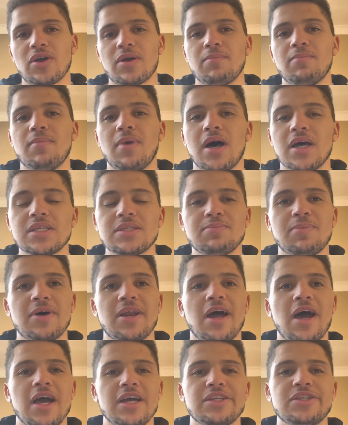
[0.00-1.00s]
a must,
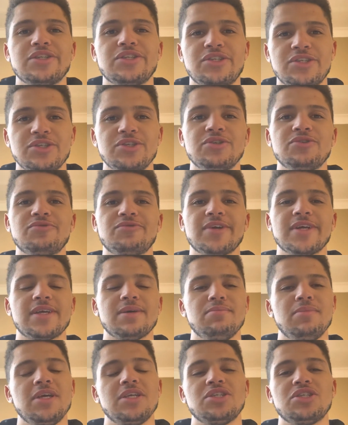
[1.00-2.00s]
but I do
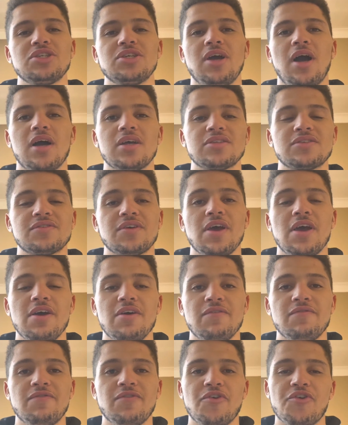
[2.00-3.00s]
recommend you guys
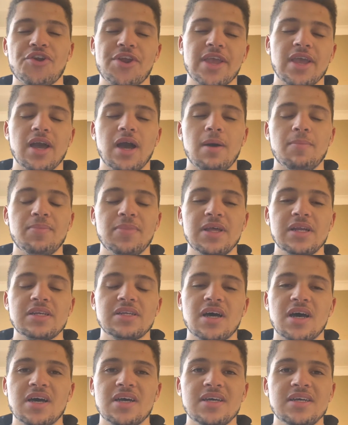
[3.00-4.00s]
varying up their
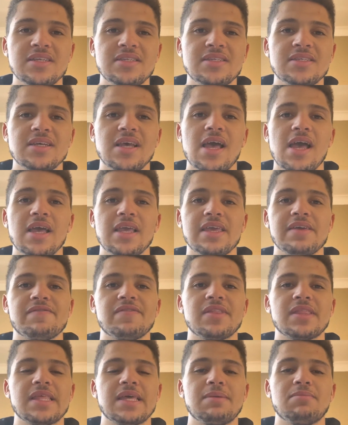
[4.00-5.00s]
diet,
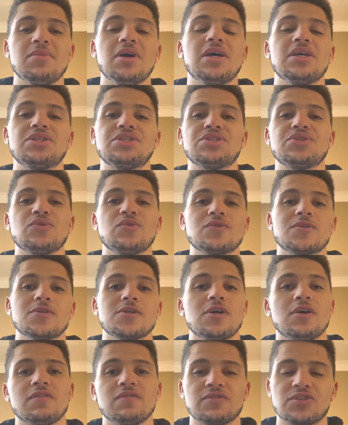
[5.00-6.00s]
giving them a sort
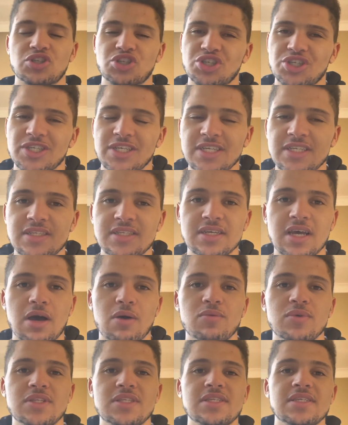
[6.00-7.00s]
of treat, I
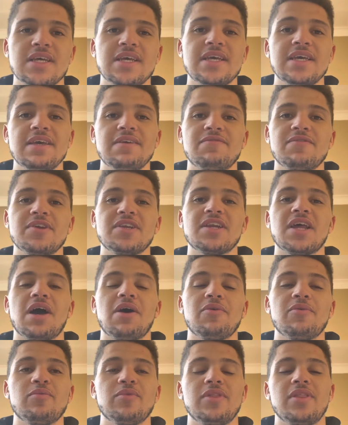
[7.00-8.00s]
would say, every
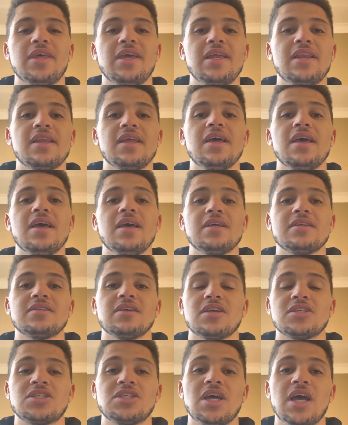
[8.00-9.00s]
now and then,
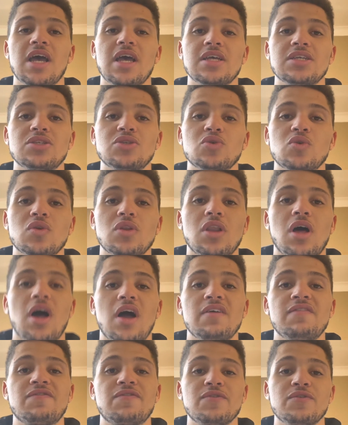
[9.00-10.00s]
such as your
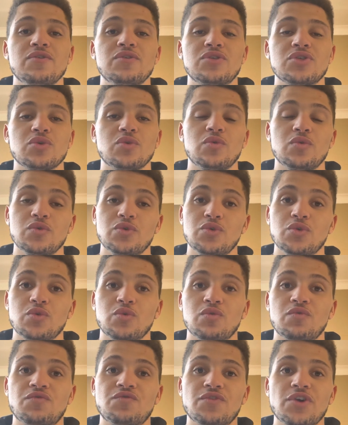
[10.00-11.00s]
live foods or
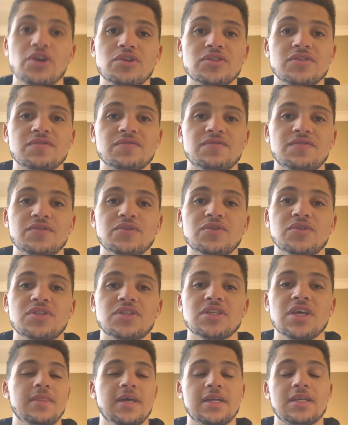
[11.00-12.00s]
your frozen
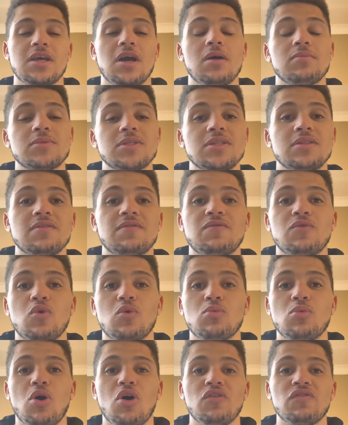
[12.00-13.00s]
foods. That comes in the
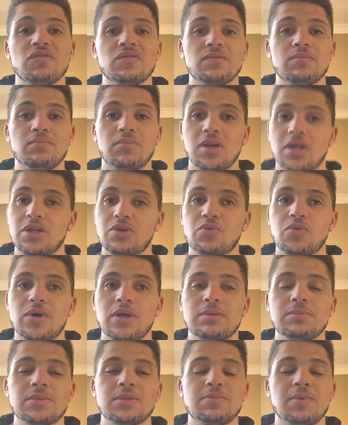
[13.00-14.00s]
form of
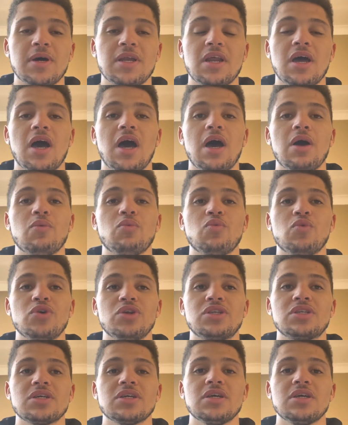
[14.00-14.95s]
bloodworms, but I would